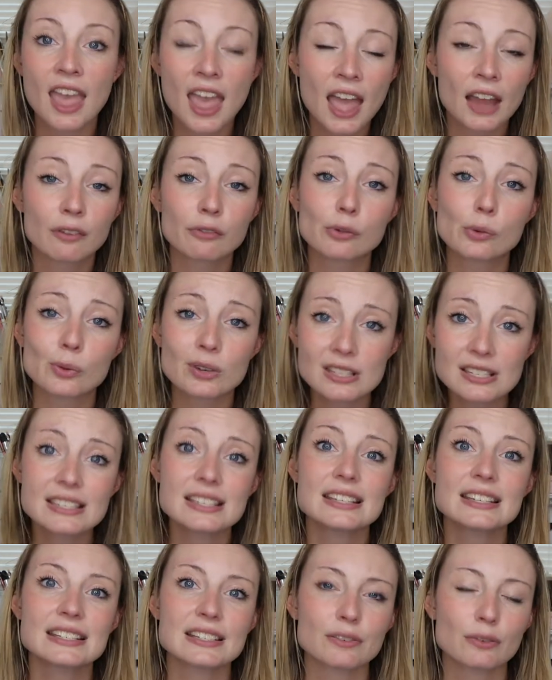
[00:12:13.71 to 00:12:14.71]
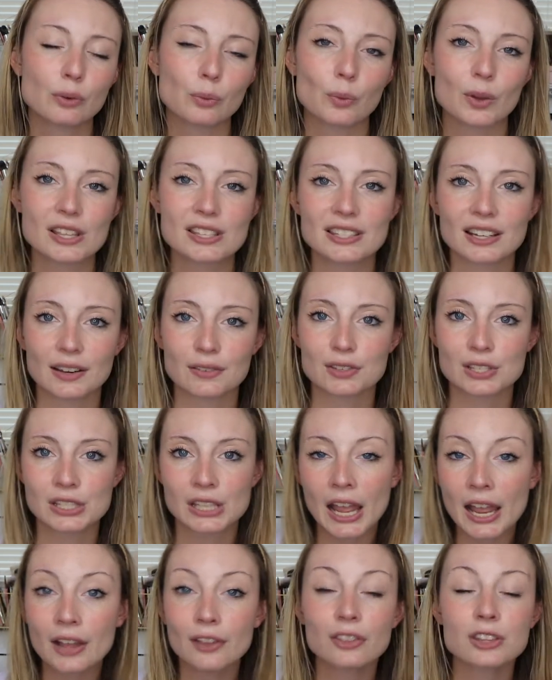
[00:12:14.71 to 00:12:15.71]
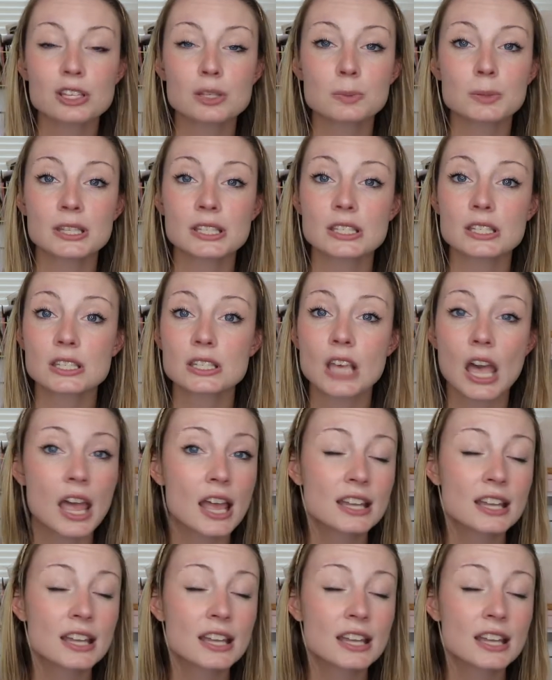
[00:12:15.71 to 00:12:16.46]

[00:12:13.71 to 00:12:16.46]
And if you want to see different ways that I've styled these pieces,